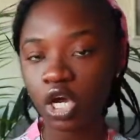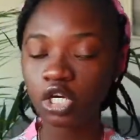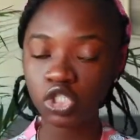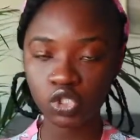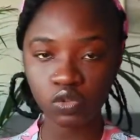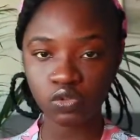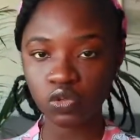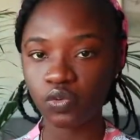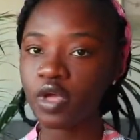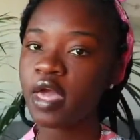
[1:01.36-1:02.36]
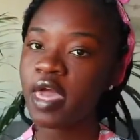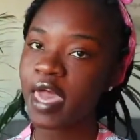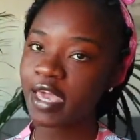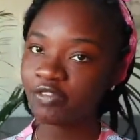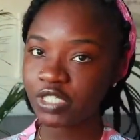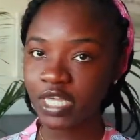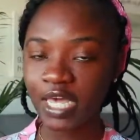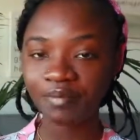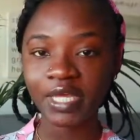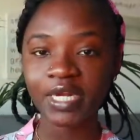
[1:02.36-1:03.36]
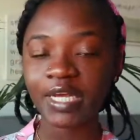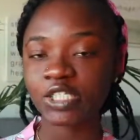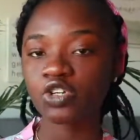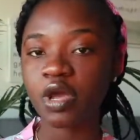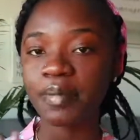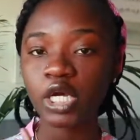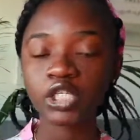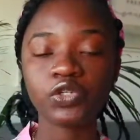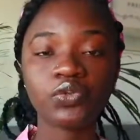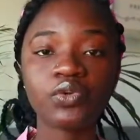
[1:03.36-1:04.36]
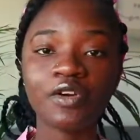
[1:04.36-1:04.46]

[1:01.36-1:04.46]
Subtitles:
on so you know every time that I drop a new